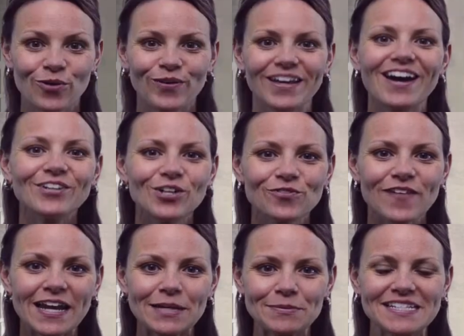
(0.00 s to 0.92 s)
We all know
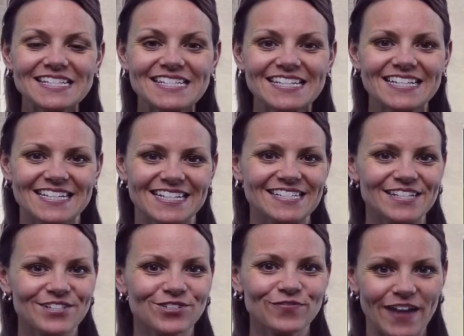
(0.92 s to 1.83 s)
vitamin C is an
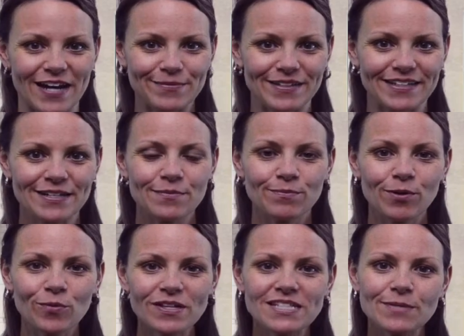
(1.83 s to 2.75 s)
essential vitamin,
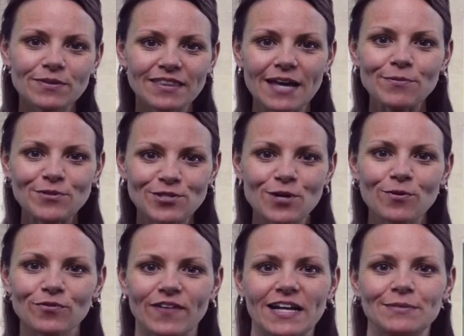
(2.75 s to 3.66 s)
but what's up with
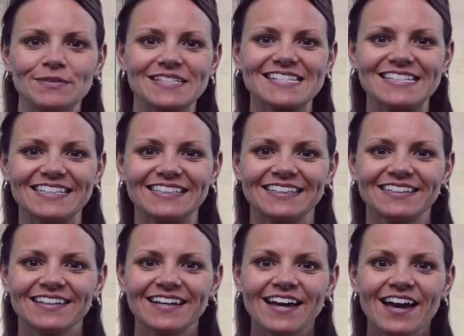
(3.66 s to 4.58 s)
liposomal vitamin C?
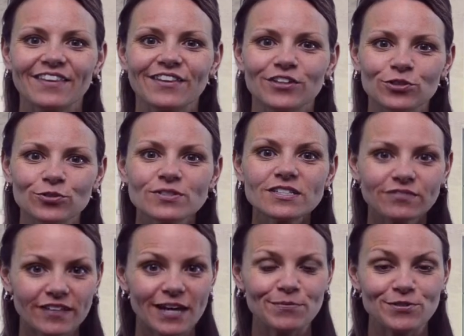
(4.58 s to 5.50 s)
The use of
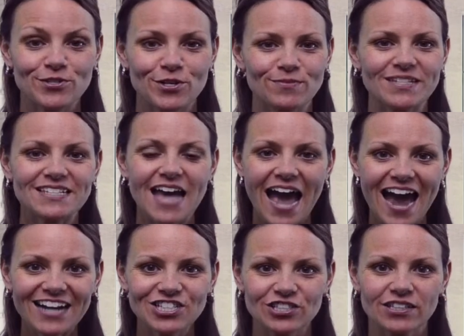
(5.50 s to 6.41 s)
liposomes is
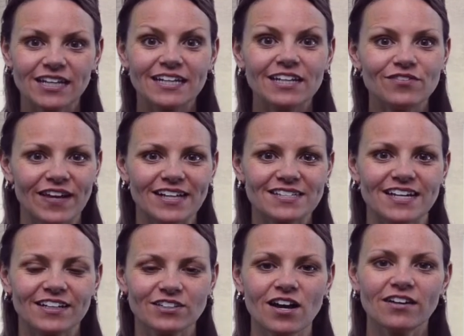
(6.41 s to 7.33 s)
actually an advanced
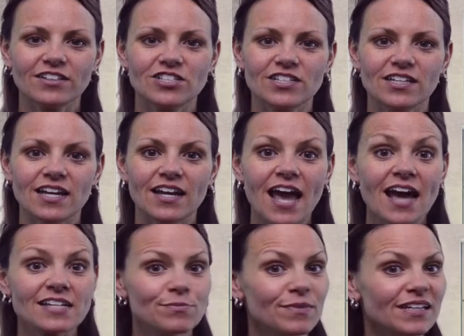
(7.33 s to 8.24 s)
technology and it
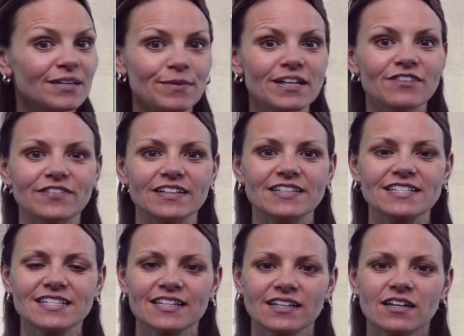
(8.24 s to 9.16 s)
has many
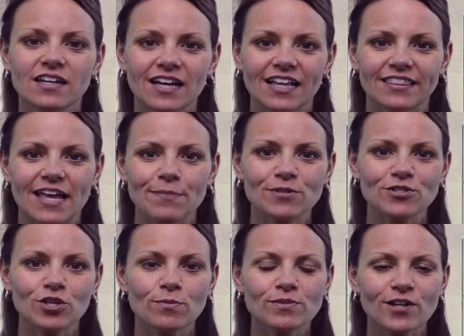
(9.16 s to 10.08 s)
benefits.
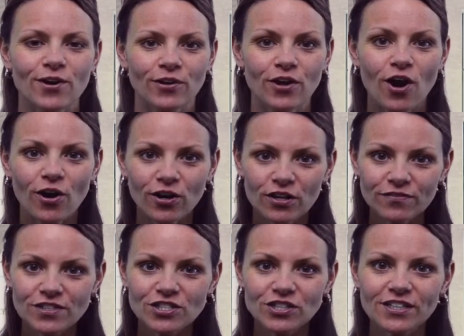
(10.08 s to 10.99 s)
Liposomes are an
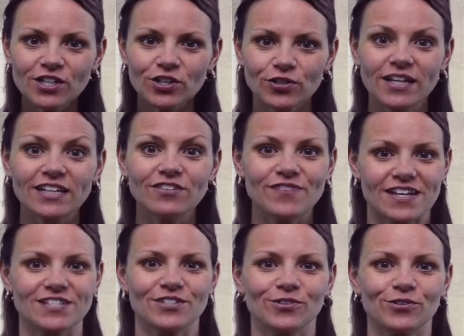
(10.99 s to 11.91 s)
artificially created
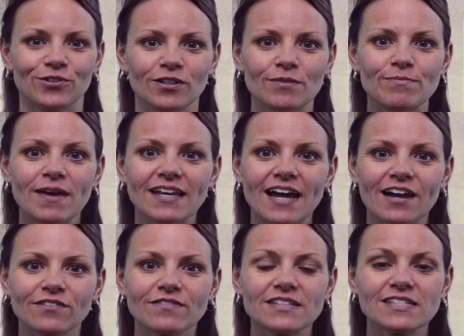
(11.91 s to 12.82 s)
vesicle made
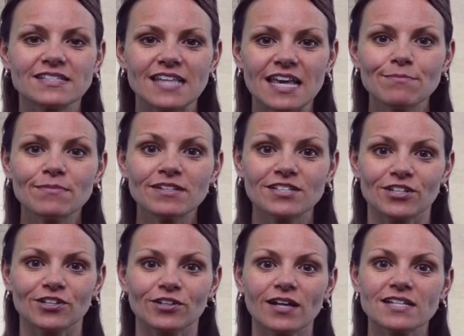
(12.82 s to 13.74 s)
out of the same
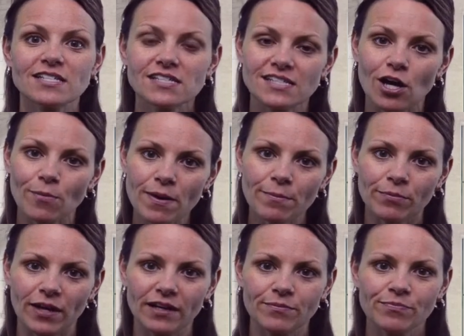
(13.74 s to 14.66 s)
material as a cell
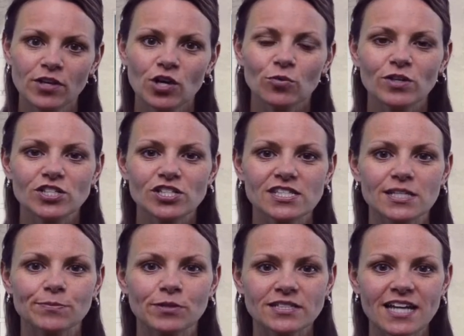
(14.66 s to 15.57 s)
membrane, which is
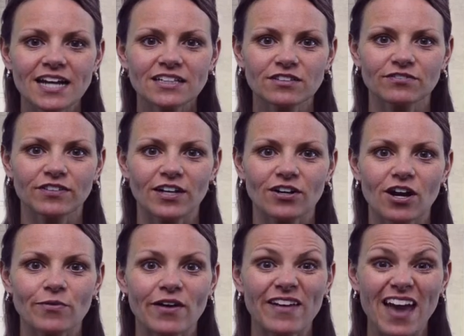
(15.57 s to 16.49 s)
the protective layer
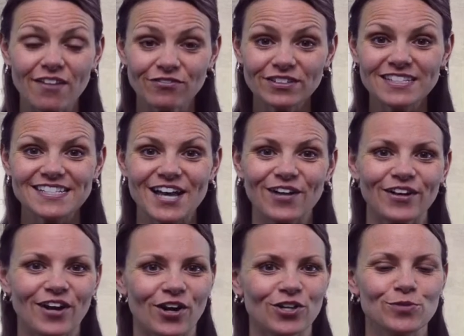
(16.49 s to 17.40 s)
around every cell
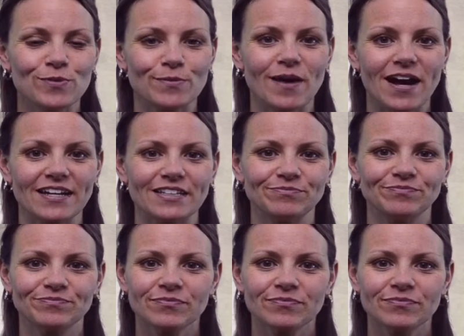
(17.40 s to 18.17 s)
in our human body.